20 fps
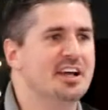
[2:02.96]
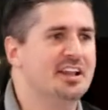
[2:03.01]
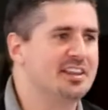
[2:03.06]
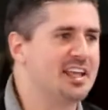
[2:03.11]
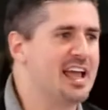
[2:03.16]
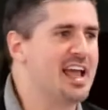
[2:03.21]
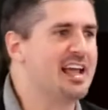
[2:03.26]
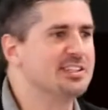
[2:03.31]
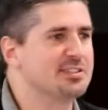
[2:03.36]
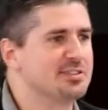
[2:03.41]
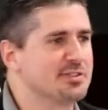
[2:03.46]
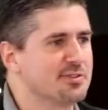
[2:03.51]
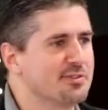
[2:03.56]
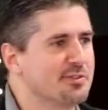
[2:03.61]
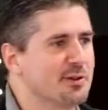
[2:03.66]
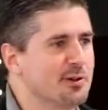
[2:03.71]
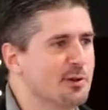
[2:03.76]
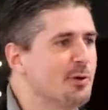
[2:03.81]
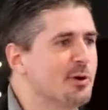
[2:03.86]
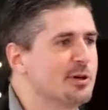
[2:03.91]
the angel of
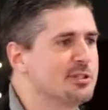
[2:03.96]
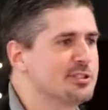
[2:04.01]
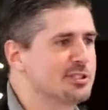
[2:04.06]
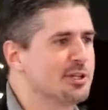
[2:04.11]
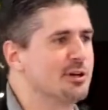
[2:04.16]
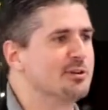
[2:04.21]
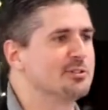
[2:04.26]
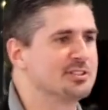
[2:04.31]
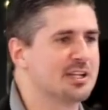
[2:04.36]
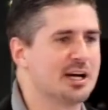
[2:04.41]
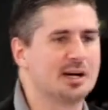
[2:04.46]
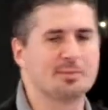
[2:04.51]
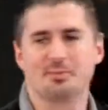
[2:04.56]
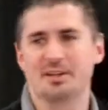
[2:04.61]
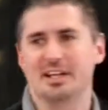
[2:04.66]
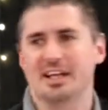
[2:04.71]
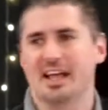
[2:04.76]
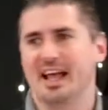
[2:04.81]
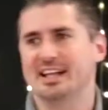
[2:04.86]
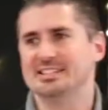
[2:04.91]
the Lord shows up
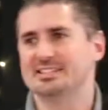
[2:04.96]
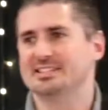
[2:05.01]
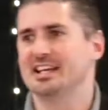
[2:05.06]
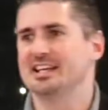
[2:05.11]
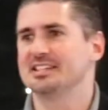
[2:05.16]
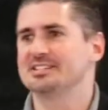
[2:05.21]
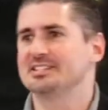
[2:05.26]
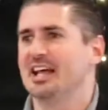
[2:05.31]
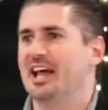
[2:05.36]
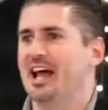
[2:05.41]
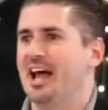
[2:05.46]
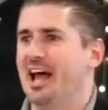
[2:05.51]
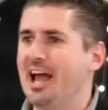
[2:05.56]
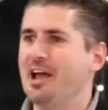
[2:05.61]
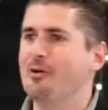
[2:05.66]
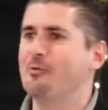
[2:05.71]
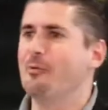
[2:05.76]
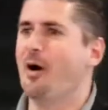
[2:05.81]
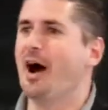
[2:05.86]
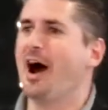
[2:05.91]
and says,
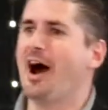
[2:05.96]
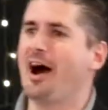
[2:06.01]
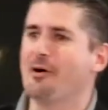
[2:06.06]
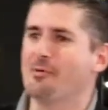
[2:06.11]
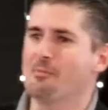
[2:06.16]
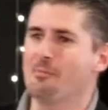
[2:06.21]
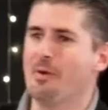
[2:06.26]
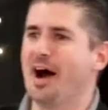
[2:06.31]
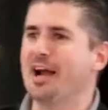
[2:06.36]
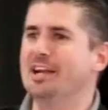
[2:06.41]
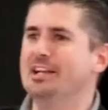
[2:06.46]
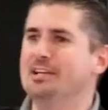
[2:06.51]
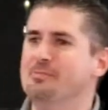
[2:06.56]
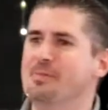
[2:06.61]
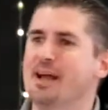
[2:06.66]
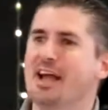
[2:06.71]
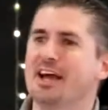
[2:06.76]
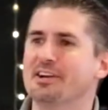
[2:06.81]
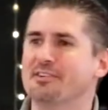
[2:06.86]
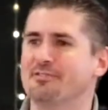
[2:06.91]
"Hey, wow, mighty
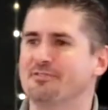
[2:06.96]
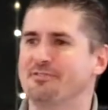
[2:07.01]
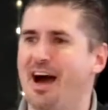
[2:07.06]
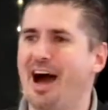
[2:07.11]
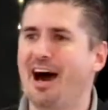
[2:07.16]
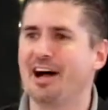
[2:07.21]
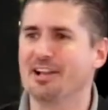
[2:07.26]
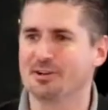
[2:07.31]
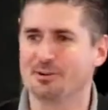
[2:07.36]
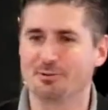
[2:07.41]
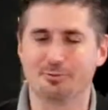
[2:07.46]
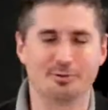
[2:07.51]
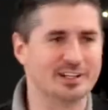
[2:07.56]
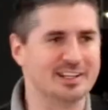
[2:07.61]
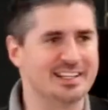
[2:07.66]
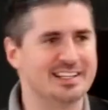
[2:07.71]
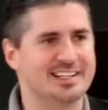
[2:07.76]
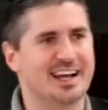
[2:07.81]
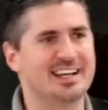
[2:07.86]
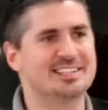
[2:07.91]
man of valor,
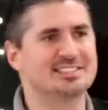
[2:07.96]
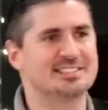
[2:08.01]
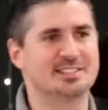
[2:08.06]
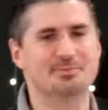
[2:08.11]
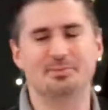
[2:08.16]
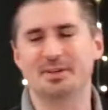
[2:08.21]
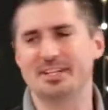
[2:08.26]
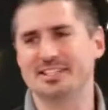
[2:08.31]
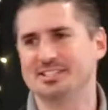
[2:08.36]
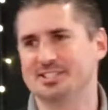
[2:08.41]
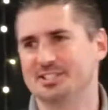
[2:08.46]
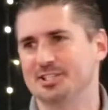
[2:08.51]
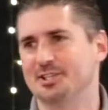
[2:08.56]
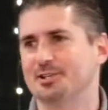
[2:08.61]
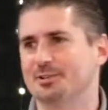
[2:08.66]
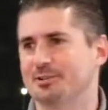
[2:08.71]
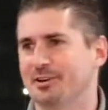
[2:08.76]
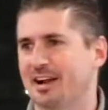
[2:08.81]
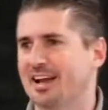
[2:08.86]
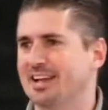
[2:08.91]
really nice to meet
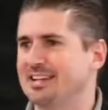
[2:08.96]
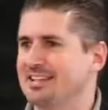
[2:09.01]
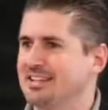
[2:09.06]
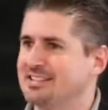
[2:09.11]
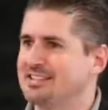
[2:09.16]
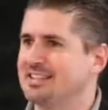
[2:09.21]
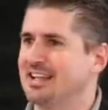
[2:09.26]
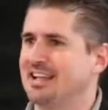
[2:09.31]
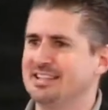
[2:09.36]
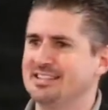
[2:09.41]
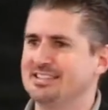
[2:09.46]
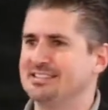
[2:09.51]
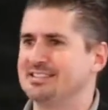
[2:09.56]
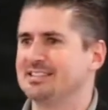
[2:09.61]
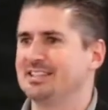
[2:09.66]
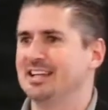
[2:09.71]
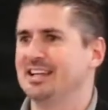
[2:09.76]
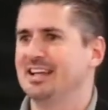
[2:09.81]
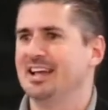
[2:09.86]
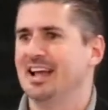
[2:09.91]
you," right? And, and, he's,
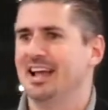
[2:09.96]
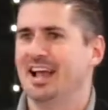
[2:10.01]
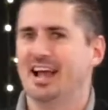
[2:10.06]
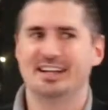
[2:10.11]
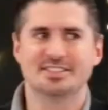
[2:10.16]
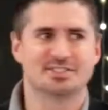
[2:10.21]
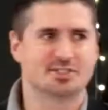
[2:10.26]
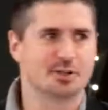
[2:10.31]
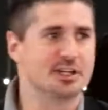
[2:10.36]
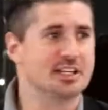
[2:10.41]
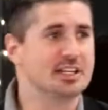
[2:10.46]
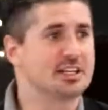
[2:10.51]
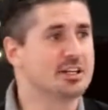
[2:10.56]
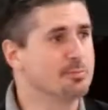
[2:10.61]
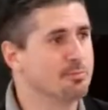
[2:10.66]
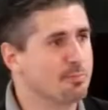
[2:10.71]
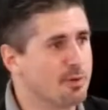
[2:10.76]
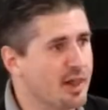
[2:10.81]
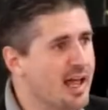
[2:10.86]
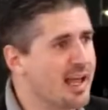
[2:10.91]
and so he
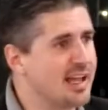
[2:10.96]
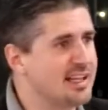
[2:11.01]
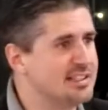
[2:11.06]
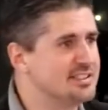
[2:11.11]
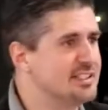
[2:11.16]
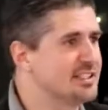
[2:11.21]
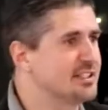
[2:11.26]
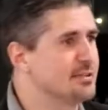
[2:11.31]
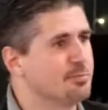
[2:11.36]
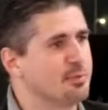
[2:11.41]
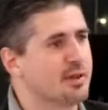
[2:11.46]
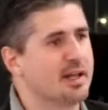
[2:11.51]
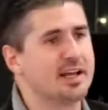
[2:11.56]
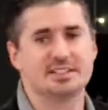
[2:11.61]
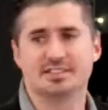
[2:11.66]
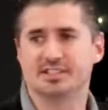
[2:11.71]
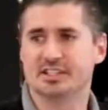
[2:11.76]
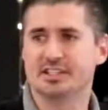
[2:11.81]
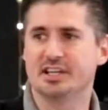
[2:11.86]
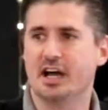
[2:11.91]
complains, he
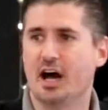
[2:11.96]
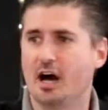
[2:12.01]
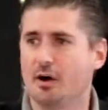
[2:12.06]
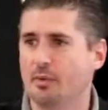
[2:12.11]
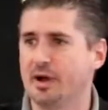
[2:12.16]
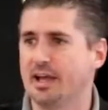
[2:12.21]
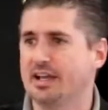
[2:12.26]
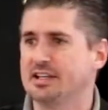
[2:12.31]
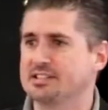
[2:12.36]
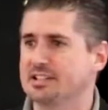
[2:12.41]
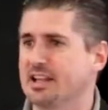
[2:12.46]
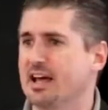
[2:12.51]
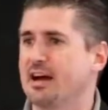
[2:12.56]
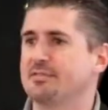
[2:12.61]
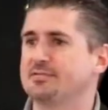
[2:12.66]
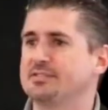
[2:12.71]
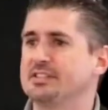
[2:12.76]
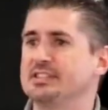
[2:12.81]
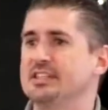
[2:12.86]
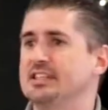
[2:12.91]
complains that Yahweh has
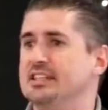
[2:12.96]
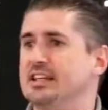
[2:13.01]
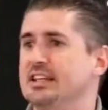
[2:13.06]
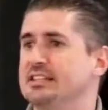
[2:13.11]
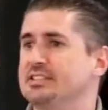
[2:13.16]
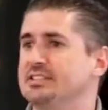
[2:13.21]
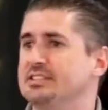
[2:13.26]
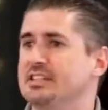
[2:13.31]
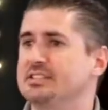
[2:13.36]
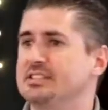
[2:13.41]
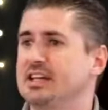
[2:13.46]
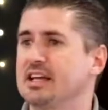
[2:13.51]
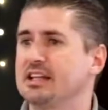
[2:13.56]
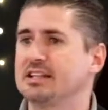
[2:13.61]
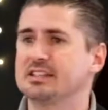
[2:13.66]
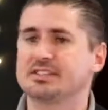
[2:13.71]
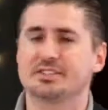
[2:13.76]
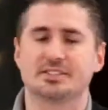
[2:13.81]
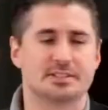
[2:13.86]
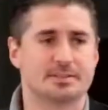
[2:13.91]
left, and he, and he says, "Hey,
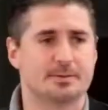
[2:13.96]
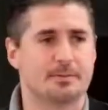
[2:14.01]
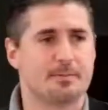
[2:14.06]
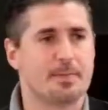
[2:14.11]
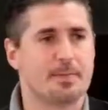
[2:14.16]
listen,